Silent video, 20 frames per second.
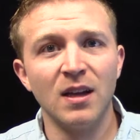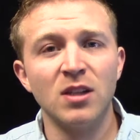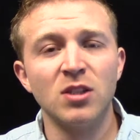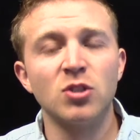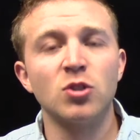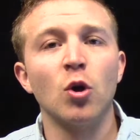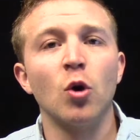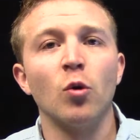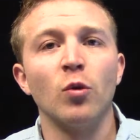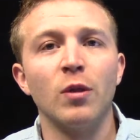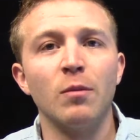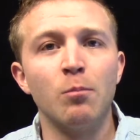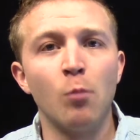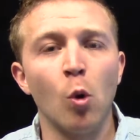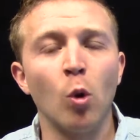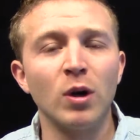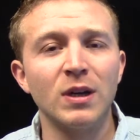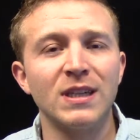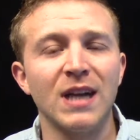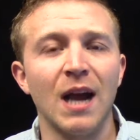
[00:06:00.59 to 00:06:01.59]
So the
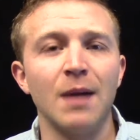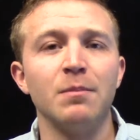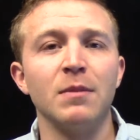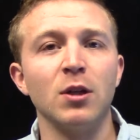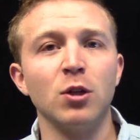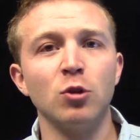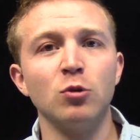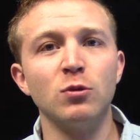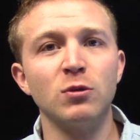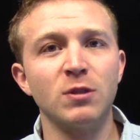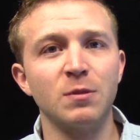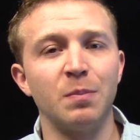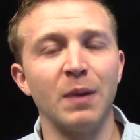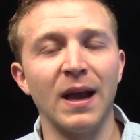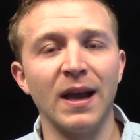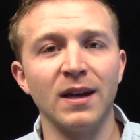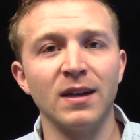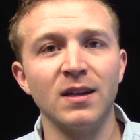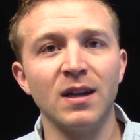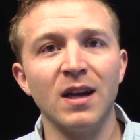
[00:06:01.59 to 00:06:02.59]
more time that you
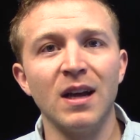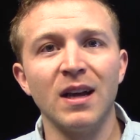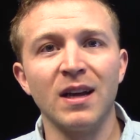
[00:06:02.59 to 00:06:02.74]
spend